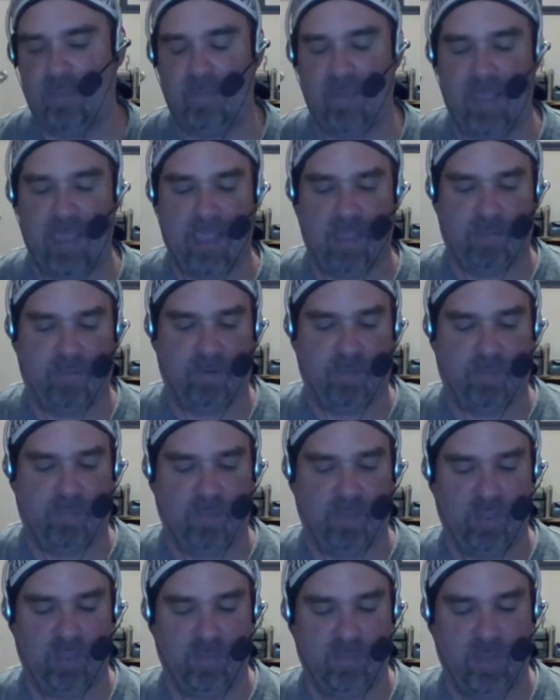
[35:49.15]
out of the
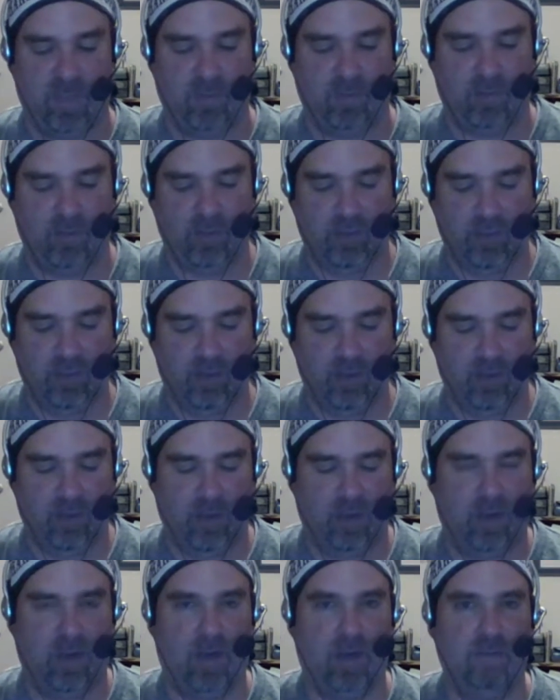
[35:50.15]
ring, he like
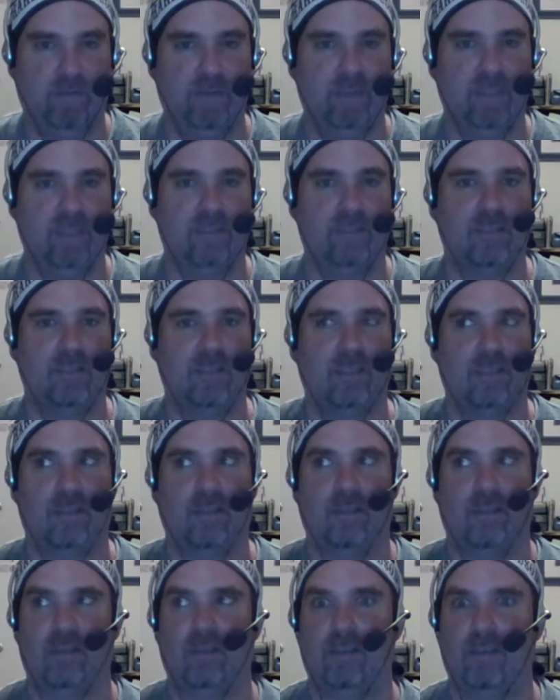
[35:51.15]
fell
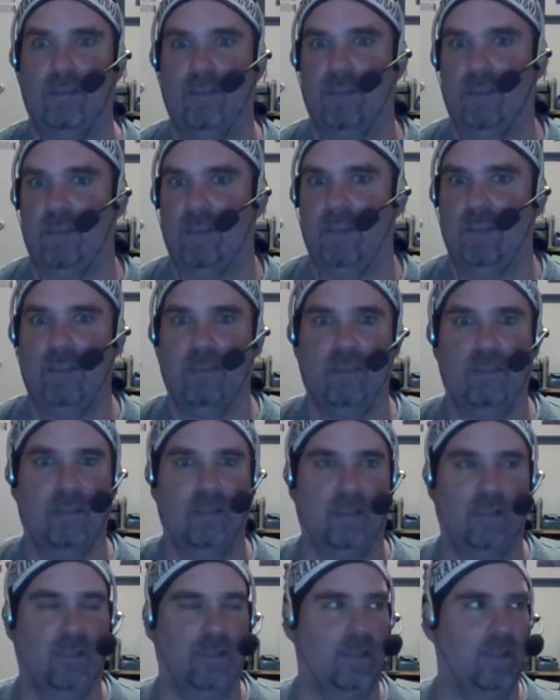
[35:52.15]
to the other
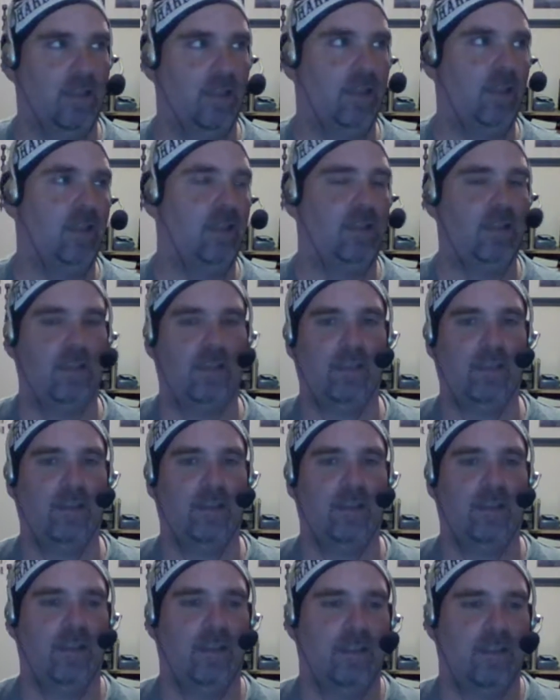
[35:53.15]
side of Willie
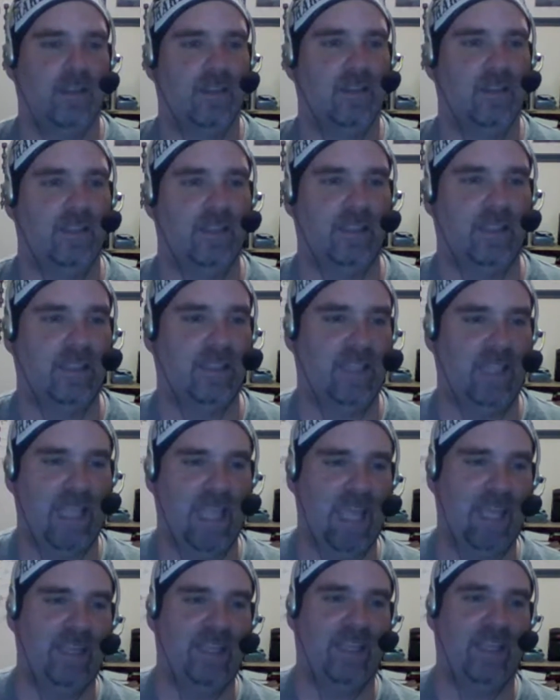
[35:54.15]
Mack. So the
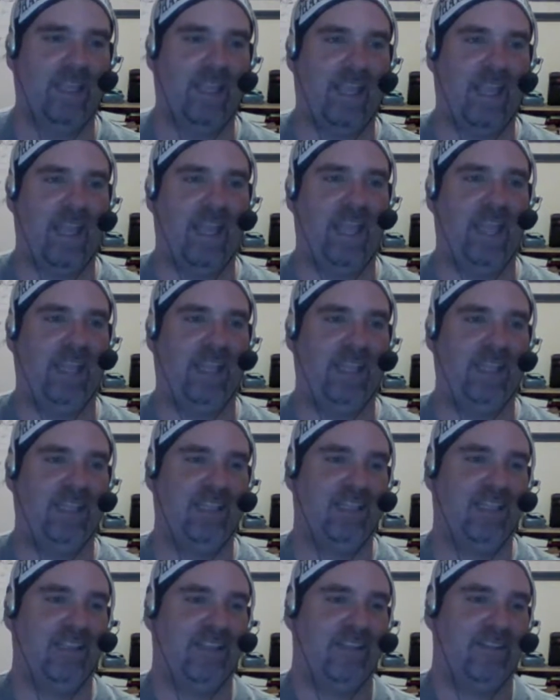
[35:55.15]
ref starts to
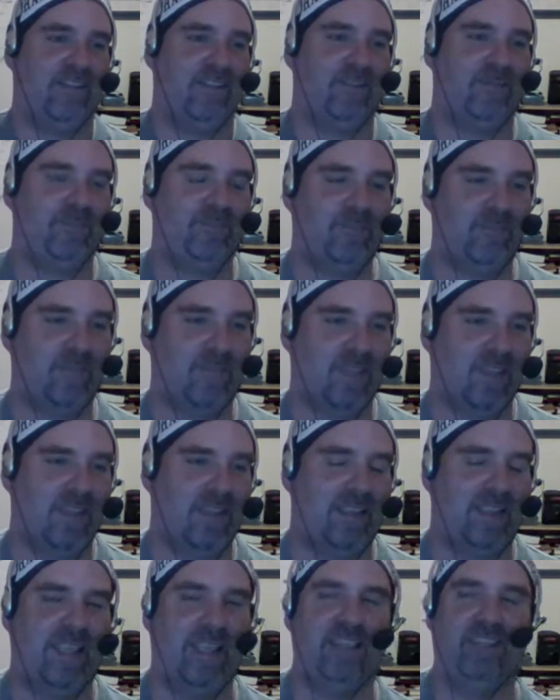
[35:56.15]
blame Willie Mack
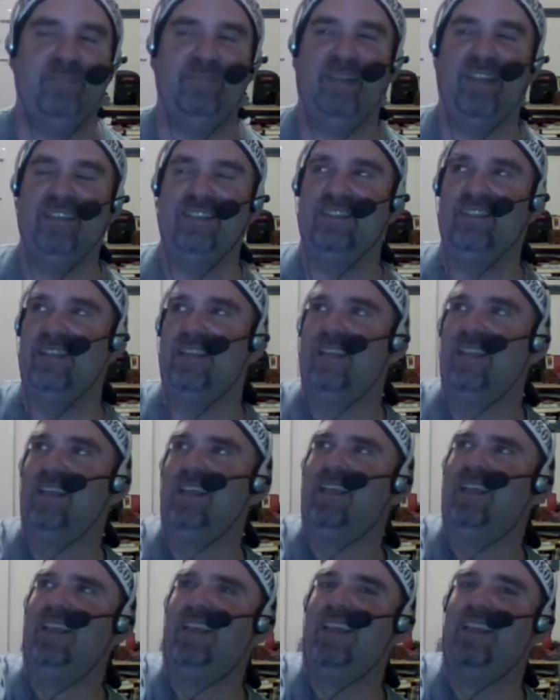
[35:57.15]
for pulling him out.
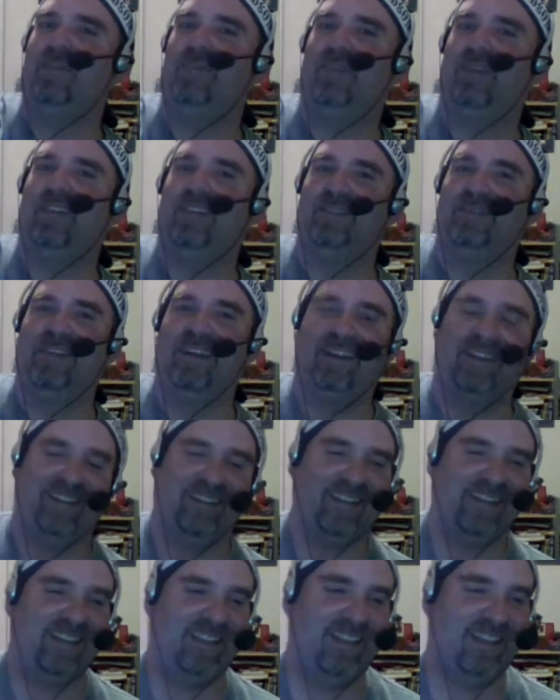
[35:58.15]
RVD's
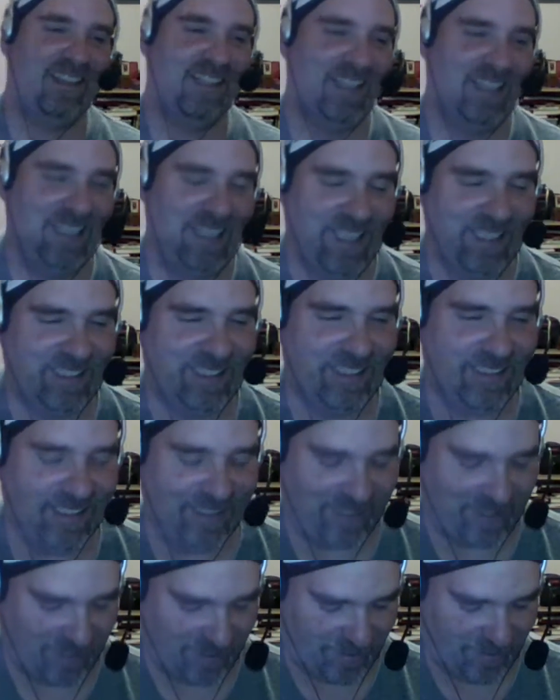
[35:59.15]
like,
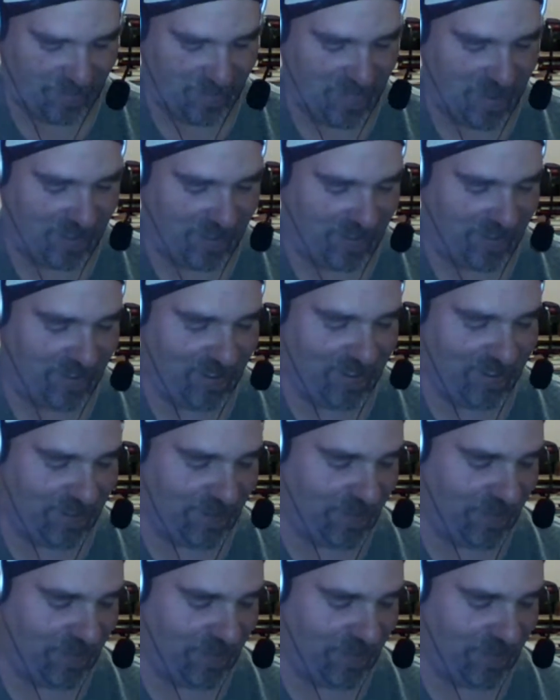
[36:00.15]
huh?